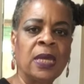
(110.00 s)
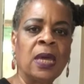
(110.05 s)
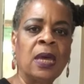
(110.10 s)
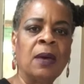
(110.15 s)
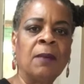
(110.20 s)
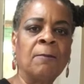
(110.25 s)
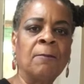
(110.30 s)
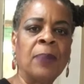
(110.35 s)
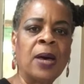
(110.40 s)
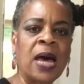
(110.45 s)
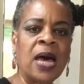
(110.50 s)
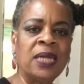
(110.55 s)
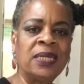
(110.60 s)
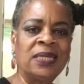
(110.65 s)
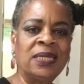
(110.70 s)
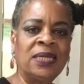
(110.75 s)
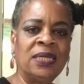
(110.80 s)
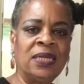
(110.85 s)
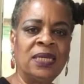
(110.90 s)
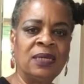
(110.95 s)

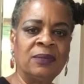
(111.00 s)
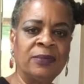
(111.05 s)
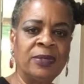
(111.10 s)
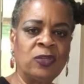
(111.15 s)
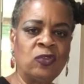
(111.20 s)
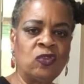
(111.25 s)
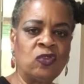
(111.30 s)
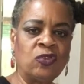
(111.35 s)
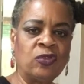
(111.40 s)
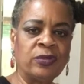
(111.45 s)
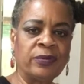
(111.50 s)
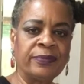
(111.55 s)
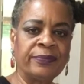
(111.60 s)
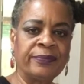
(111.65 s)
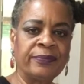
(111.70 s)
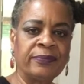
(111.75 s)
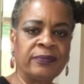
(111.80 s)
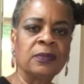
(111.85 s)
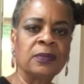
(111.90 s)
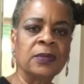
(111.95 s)
body image,
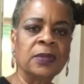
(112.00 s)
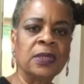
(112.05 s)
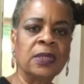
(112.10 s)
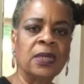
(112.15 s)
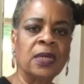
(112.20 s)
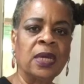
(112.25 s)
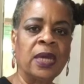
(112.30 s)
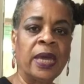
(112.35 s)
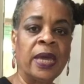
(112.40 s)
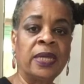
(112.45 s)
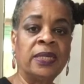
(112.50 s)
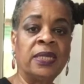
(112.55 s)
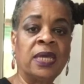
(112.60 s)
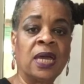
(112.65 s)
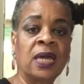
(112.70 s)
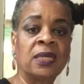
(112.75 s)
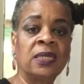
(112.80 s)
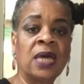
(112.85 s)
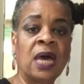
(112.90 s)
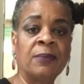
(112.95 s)
and
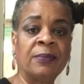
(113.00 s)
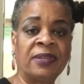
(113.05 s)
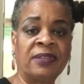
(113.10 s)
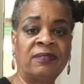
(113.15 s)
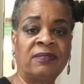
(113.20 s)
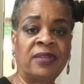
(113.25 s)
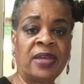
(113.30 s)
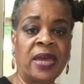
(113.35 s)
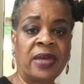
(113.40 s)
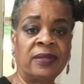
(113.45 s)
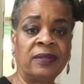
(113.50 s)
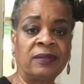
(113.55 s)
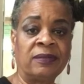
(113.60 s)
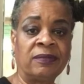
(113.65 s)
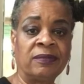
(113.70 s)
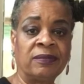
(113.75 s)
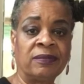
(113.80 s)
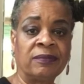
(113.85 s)
economic status.